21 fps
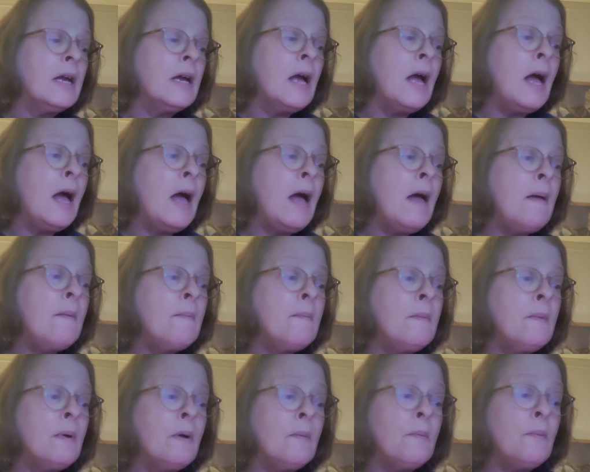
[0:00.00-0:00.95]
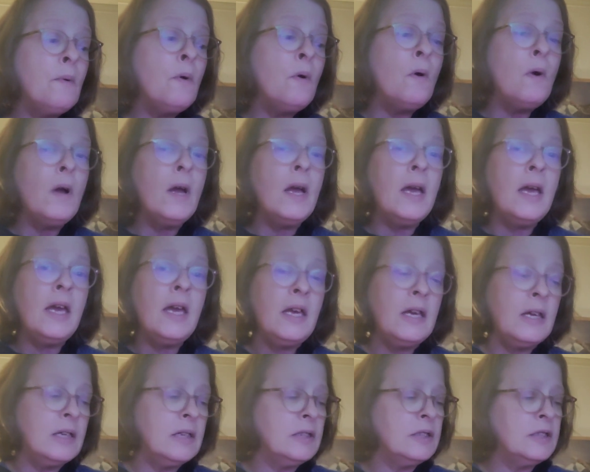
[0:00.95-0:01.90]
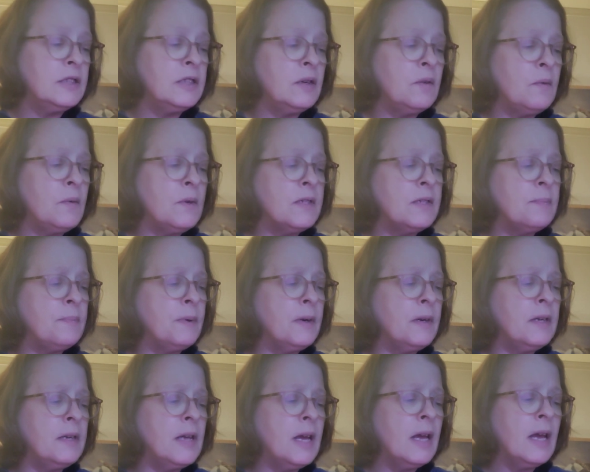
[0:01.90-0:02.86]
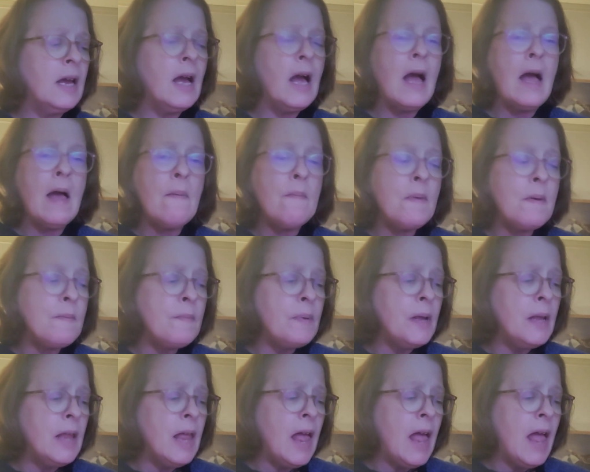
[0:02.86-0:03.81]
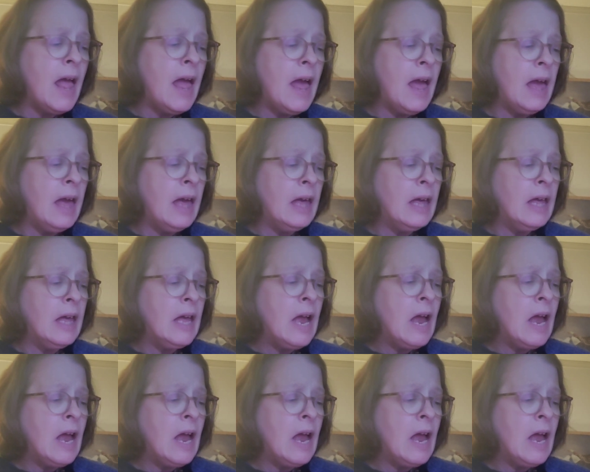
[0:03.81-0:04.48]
"Come, boy," she whispered, "come and play.